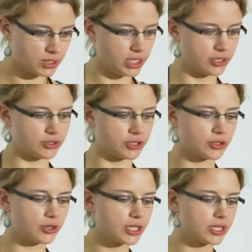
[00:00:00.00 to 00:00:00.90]
here's the
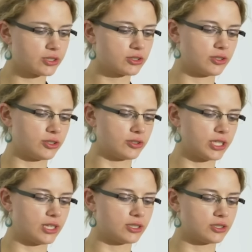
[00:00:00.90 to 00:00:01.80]
sorting, so you
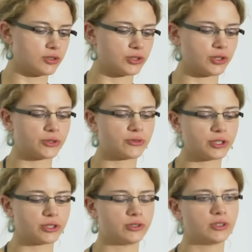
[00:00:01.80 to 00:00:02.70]
tell it to sort
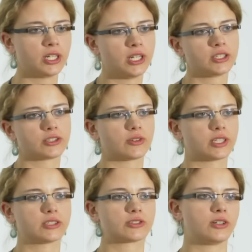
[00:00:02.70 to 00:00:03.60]
for you. So
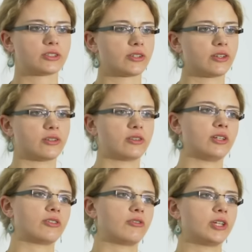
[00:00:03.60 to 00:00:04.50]
this is all
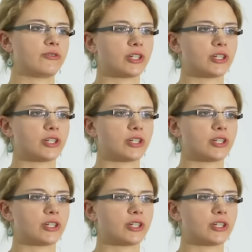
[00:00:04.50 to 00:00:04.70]
the 3